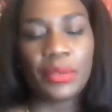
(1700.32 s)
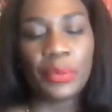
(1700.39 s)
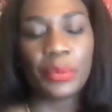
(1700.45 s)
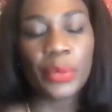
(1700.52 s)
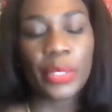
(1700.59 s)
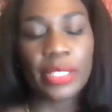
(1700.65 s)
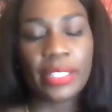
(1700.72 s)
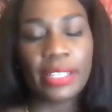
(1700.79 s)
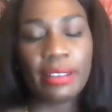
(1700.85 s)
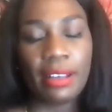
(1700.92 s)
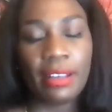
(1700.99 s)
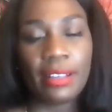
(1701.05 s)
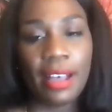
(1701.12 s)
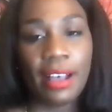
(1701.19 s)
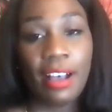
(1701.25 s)
really,
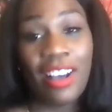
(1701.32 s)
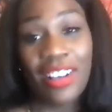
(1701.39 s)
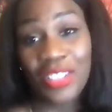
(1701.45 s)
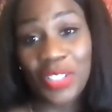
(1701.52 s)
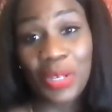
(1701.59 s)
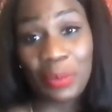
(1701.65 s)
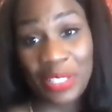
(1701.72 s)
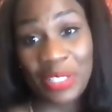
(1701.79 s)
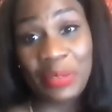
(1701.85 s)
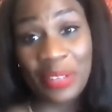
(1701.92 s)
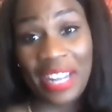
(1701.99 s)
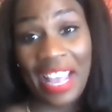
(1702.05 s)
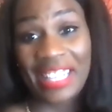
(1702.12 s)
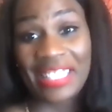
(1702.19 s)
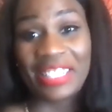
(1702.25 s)
also was
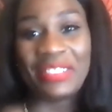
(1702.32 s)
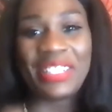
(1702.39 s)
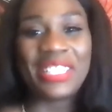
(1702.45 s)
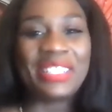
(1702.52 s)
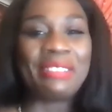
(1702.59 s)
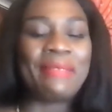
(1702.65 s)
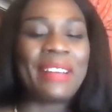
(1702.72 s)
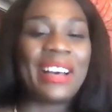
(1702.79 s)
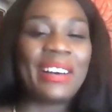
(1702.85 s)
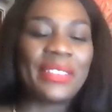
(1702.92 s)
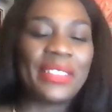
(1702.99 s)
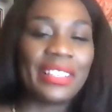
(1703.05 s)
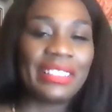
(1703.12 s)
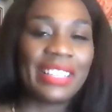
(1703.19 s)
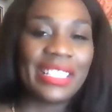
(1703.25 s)
going to ask a question
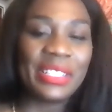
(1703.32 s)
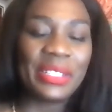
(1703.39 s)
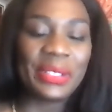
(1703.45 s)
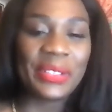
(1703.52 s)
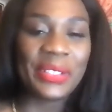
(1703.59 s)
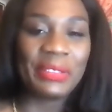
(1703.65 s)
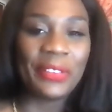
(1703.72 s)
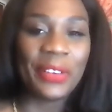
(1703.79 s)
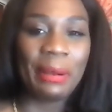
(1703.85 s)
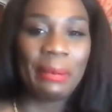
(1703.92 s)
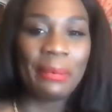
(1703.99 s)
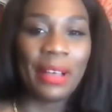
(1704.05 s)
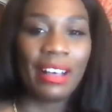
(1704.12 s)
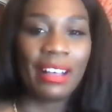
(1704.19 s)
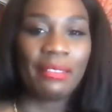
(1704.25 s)
about the lessons learned
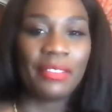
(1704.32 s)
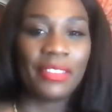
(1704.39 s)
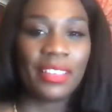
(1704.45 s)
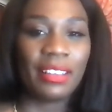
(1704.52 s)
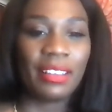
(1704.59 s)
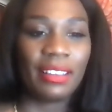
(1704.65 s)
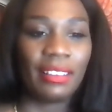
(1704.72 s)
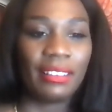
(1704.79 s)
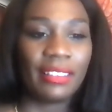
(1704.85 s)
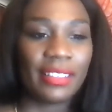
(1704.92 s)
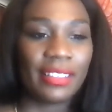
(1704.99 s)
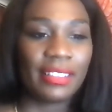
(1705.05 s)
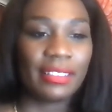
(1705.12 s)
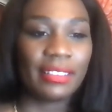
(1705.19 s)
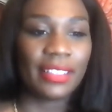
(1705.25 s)
from
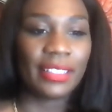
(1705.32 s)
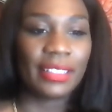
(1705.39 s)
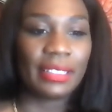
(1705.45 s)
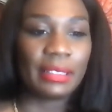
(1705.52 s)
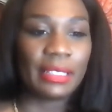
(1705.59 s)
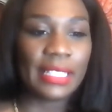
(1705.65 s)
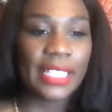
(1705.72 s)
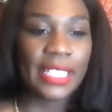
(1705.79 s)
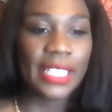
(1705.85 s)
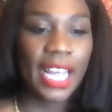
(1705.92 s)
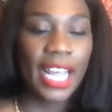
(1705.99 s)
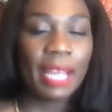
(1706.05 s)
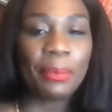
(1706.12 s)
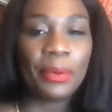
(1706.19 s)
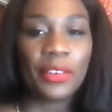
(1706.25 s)
the
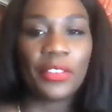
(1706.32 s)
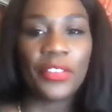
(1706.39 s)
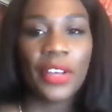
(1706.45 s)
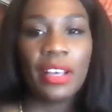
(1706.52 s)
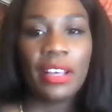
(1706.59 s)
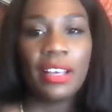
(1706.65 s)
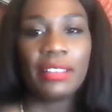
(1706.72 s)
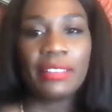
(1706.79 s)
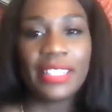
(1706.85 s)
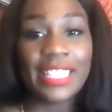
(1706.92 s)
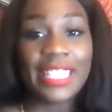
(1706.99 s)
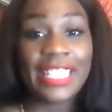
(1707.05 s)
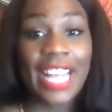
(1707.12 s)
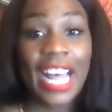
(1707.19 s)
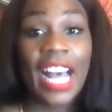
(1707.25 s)
type of the
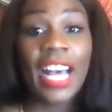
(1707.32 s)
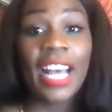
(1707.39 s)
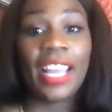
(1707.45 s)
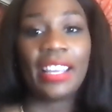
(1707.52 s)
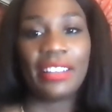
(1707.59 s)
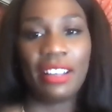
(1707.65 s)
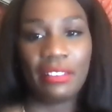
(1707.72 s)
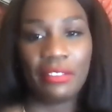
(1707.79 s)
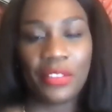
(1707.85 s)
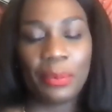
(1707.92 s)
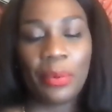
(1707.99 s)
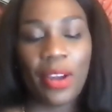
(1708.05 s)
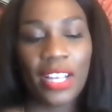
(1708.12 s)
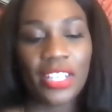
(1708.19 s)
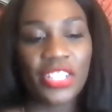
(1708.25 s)
design of the
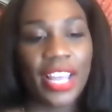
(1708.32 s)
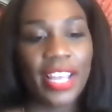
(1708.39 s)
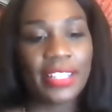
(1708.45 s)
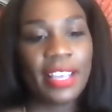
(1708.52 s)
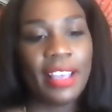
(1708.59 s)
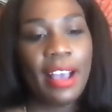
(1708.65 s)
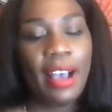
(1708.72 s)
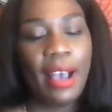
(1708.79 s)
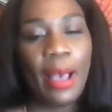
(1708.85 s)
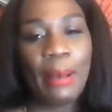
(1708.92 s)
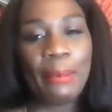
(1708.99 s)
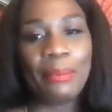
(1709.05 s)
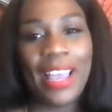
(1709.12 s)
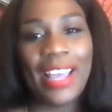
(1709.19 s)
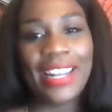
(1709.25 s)
project.
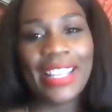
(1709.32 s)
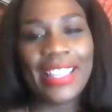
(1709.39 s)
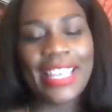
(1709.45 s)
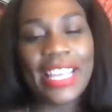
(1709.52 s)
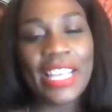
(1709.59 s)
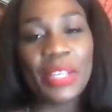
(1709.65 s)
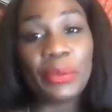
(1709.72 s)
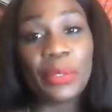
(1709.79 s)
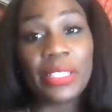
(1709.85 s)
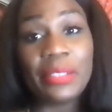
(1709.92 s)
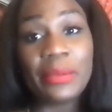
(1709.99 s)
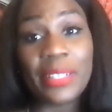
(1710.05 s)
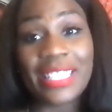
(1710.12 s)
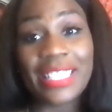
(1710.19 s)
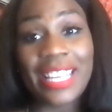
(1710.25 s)
And I think
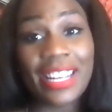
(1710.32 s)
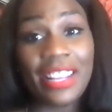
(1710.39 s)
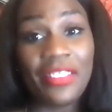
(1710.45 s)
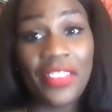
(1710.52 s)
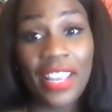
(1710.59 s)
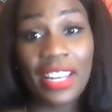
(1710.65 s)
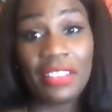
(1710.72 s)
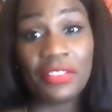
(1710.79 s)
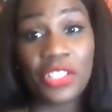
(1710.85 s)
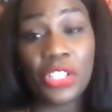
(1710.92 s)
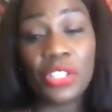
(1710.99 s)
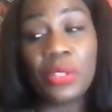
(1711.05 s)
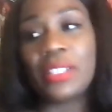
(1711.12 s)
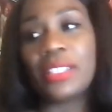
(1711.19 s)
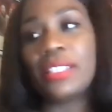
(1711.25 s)
really what's innovative
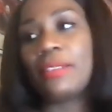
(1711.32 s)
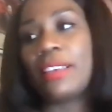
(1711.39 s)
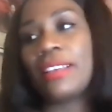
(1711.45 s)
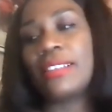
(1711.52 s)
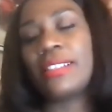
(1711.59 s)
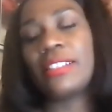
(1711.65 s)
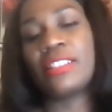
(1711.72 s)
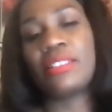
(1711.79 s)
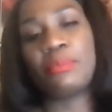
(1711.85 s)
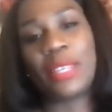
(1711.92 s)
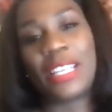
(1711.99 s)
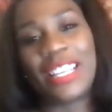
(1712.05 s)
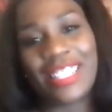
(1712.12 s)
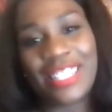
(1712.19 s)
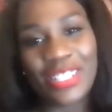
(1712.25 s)
too is
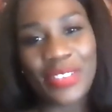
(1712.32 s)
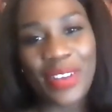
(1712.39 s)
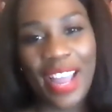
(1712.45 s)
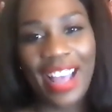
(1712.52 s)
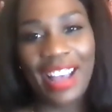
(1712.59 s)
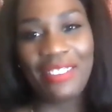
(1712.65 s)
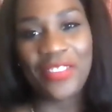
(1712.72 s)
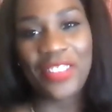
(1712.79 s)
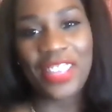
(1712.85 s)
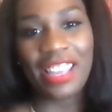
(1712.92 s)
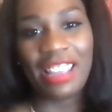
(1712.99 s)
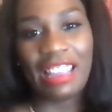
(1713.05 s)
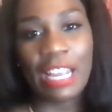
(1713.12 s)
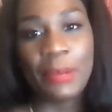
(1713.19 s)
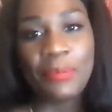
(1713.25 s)
because you have
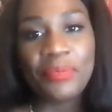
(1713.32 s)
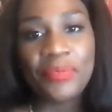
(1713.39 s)
the